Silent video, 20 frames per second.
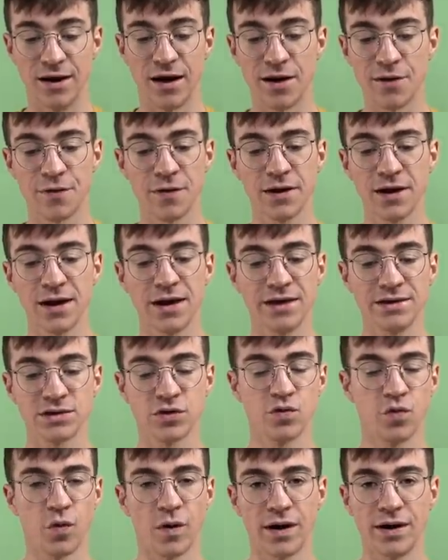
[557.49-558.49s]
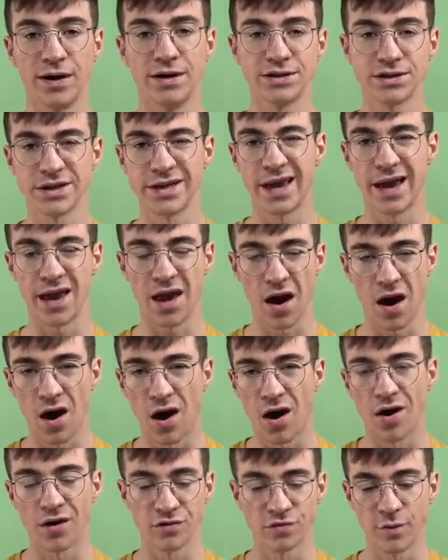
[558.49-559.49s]
I think it is quite literally a
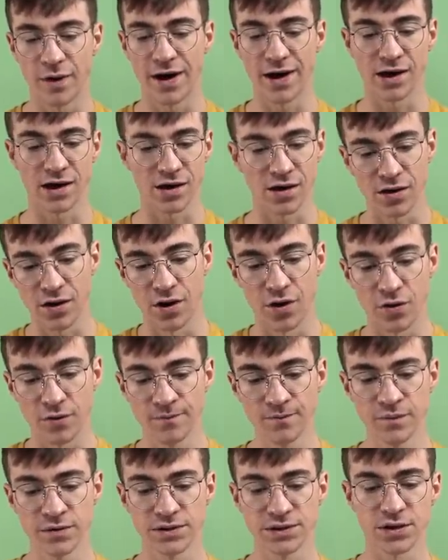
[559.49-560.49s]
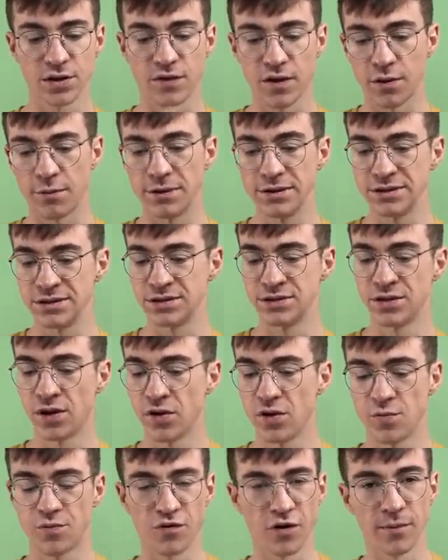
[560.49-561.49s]
hardware clone, so there is
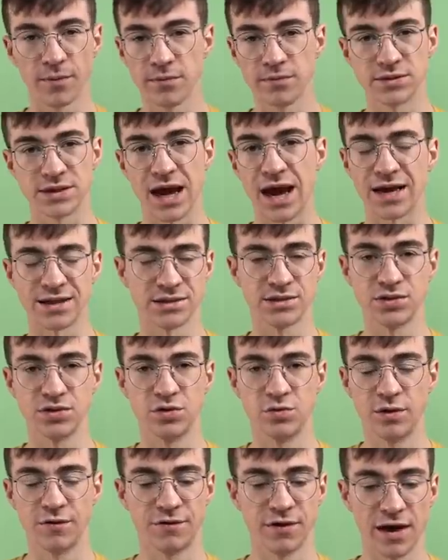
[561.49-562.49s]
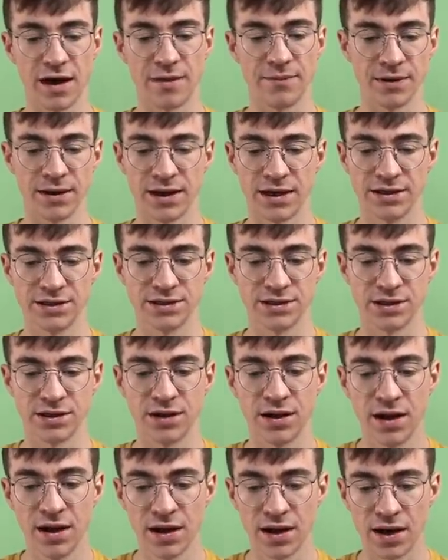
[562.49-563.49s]
no problems at all with the emulation.
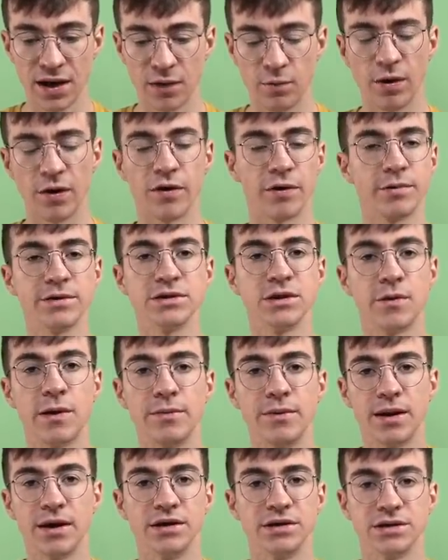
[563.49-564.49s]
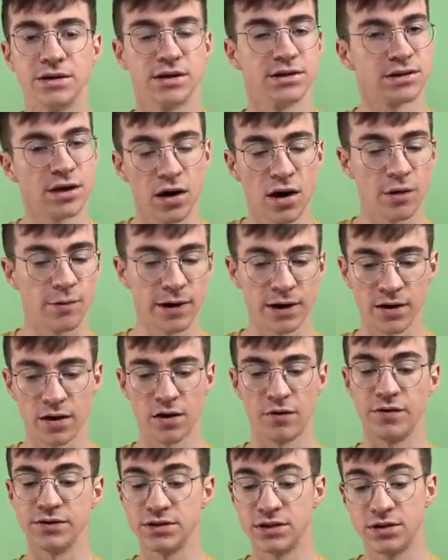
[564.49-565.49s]
Well, there is no emulation. It's a hardware clone.
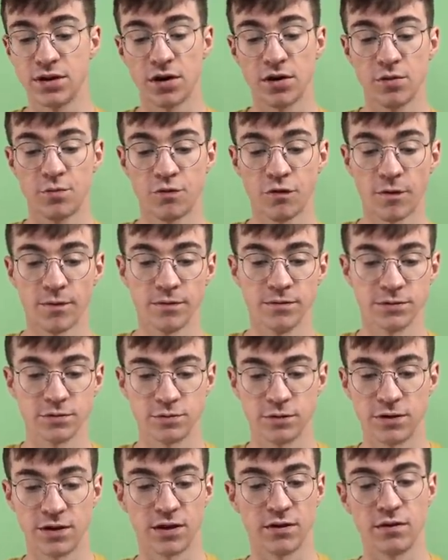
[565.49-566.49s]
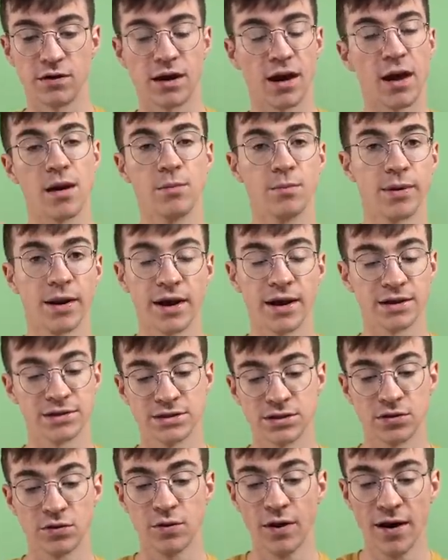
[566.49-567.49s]
There's no problems with it, the gameplay at
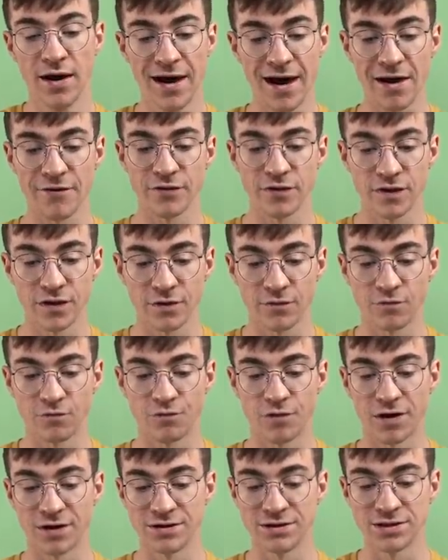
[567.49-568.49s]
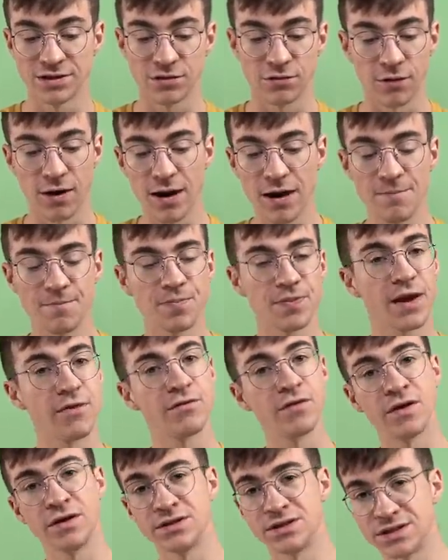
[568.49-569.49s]
all. Everything runs great.
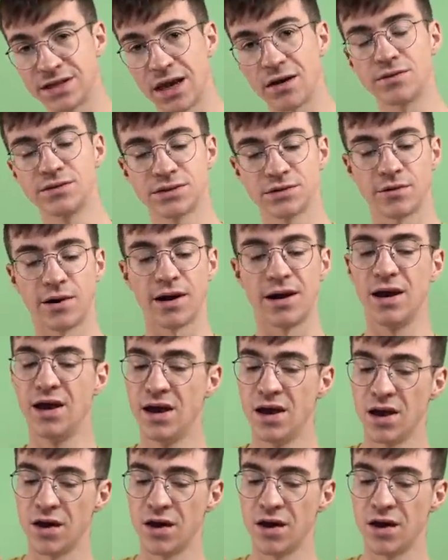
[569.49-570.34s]
Everything sounds great.